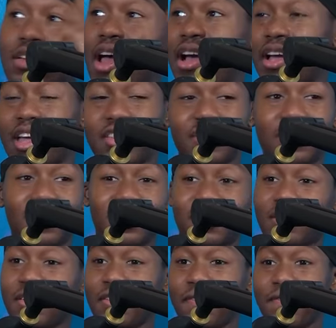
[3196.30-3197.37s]
I guess he.
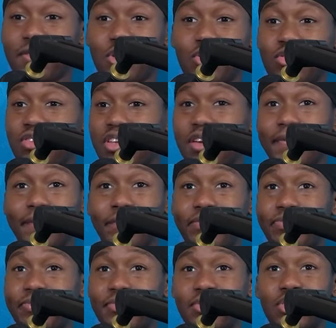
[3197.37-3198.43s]
You see him
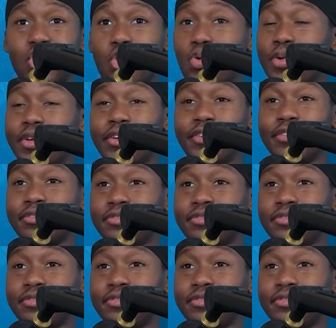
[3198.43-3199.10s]
doing